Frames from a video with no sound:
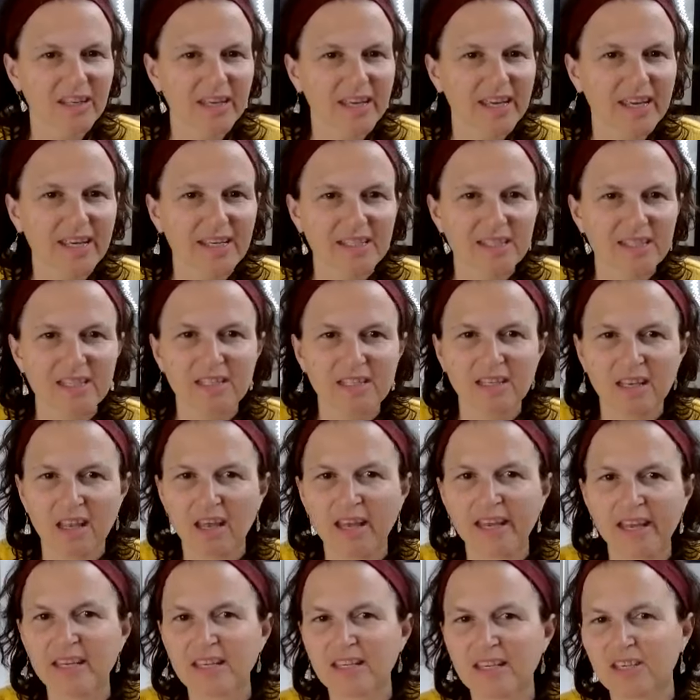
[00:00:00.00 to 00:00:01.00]
It's
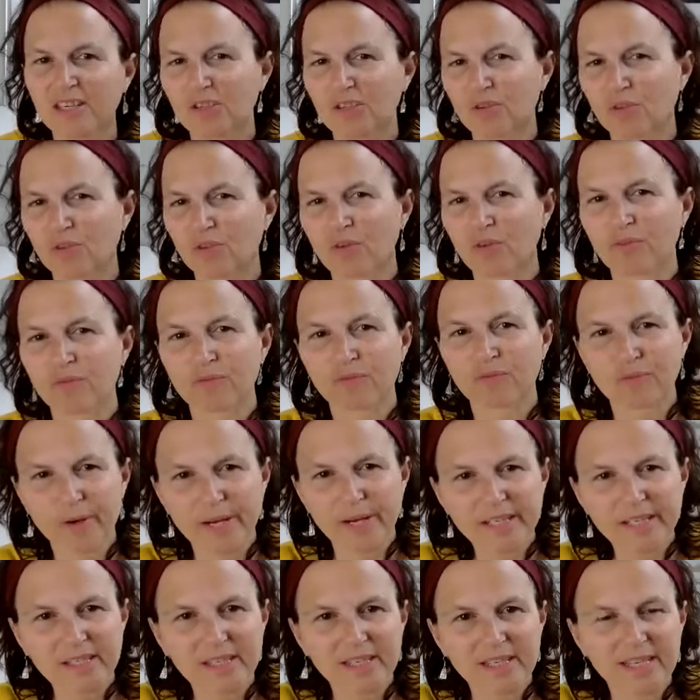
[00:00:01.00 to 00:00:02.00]
like your
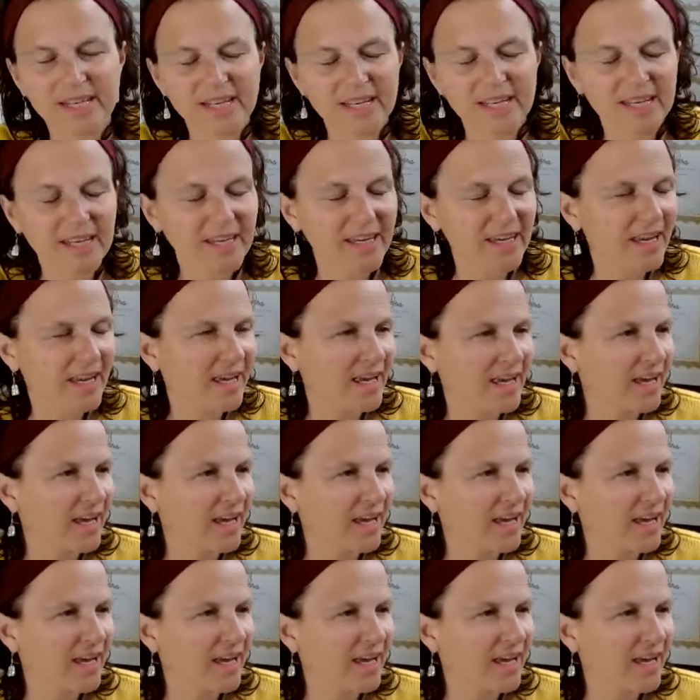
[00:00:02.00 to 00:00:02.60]
friendly,